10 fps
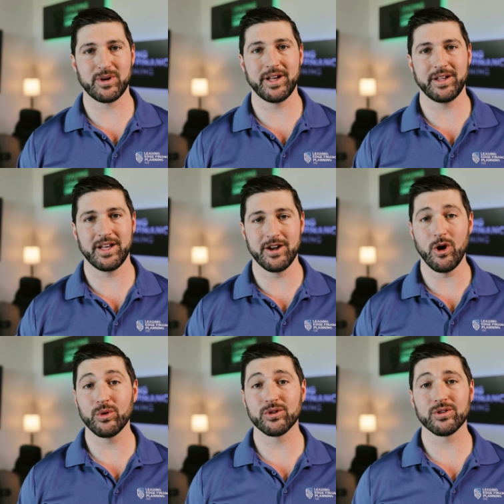by an
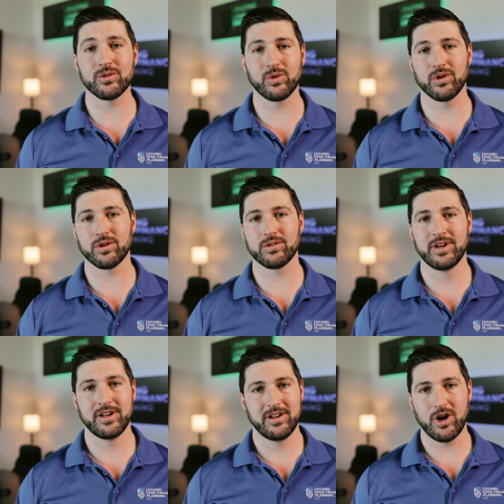owner or
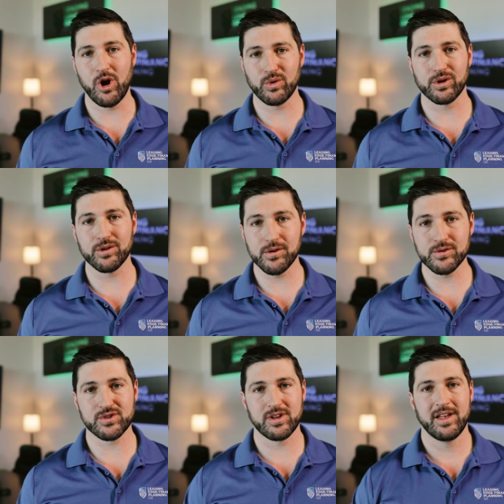
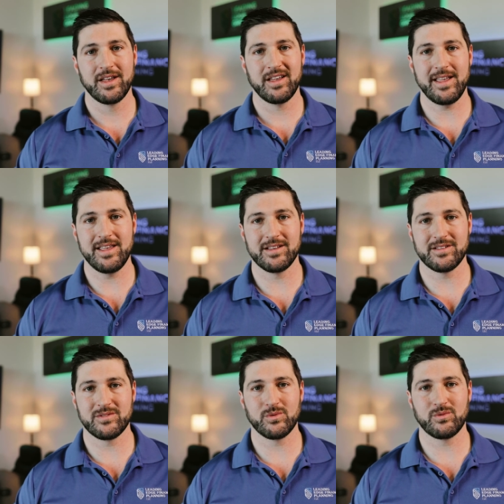owners.
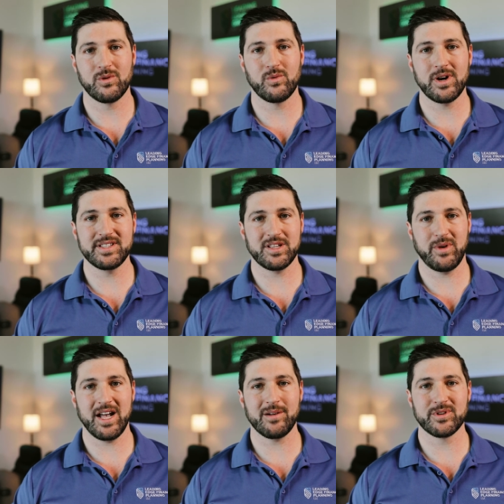And what winds
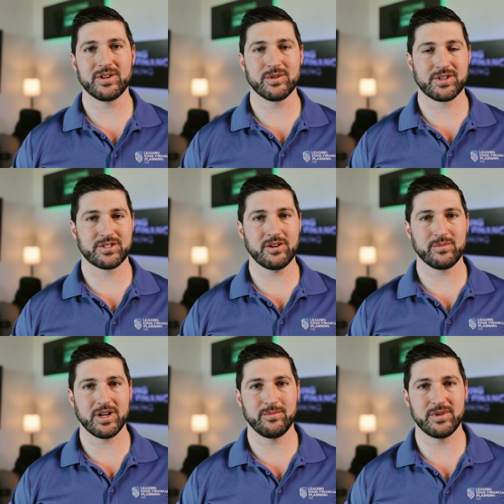up happening with
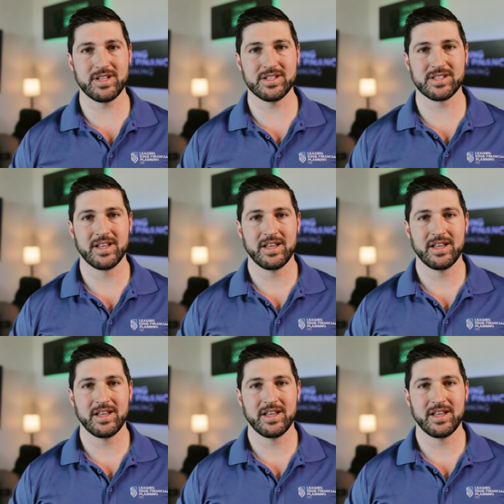startup companies